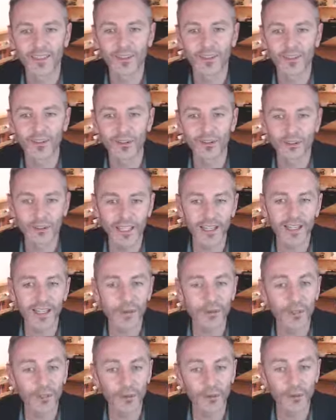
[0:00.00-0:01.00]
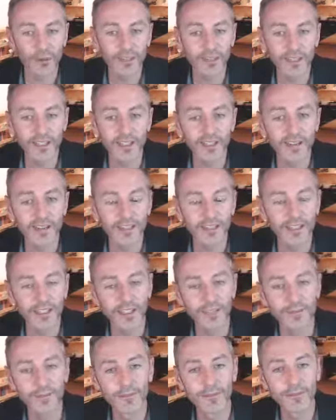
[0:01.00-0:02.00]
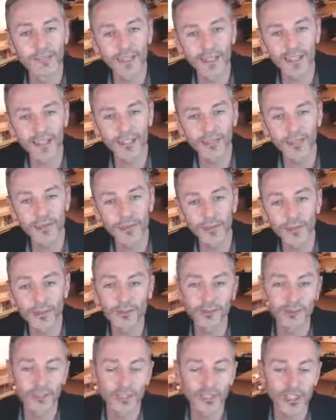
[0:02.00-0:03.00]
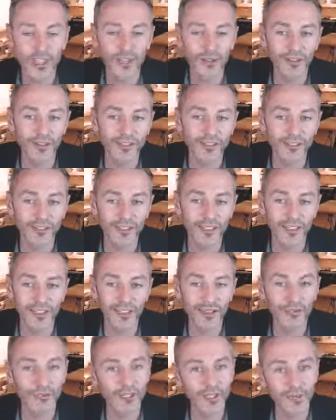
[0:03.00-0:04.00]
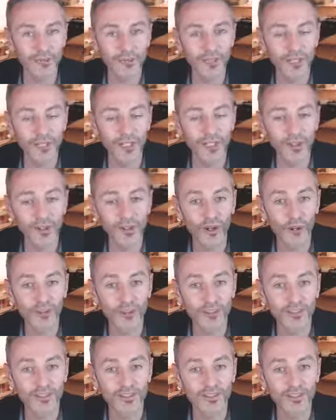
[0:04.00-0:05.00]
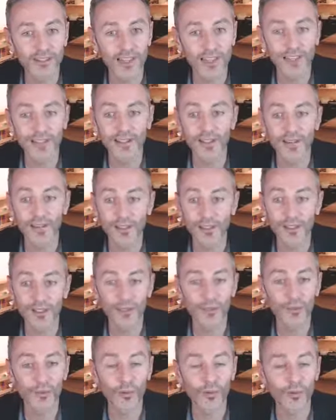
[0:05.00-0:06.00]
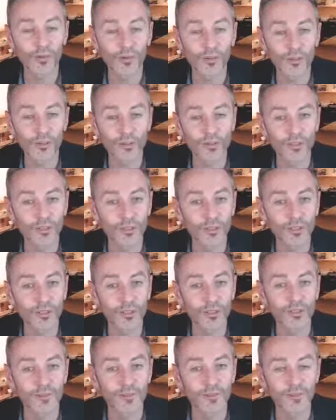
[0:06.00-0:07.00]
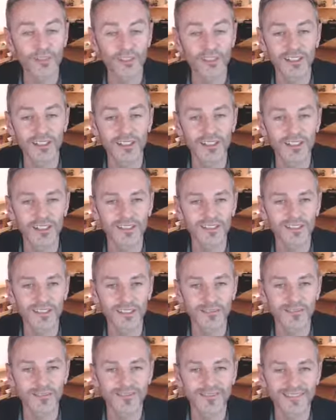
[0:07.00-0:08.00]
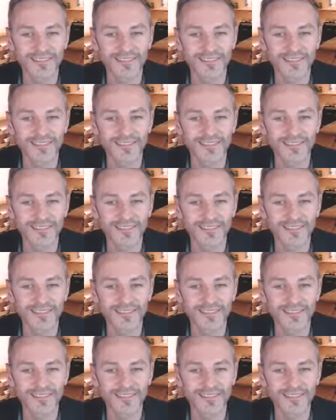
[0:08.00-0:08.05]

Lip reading: So yeah, let me know what you think. Tag someone, share it. Really appreciate your comments, and thank you all very much for watching. See you again next time.